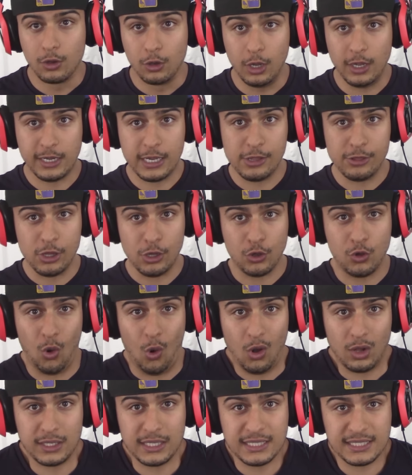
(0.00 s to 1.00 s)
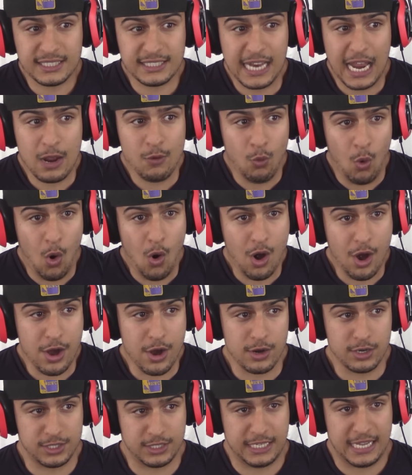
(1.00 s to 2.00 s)
Look at the Golden State
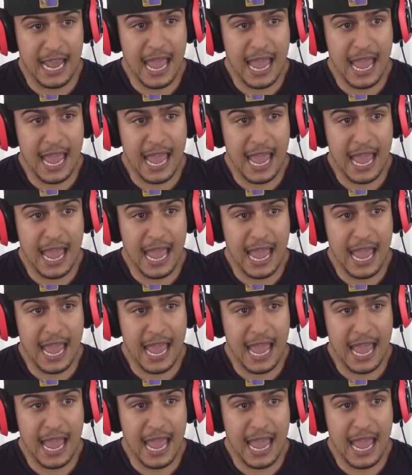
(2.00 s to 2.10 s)
Warriors.